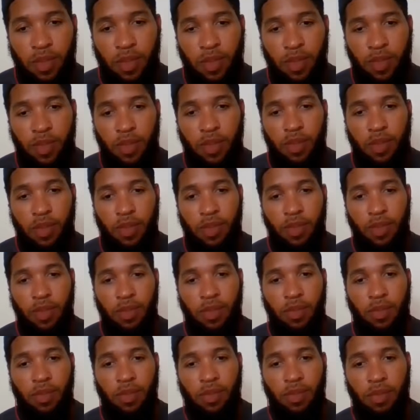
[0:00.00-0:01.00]

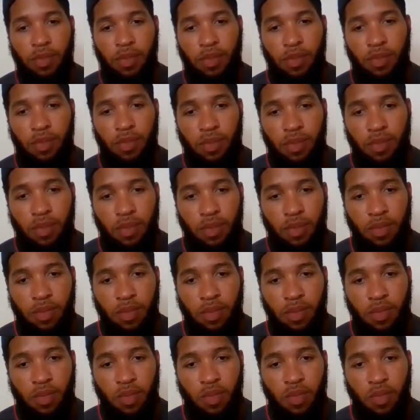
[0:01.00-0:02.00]

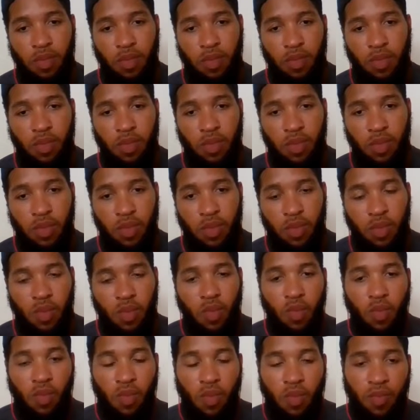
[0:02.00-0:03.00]

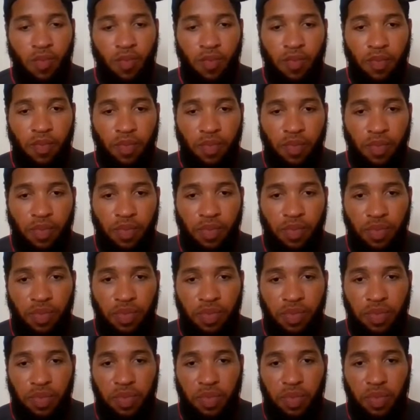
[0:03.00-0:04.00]
The person shown says nothing.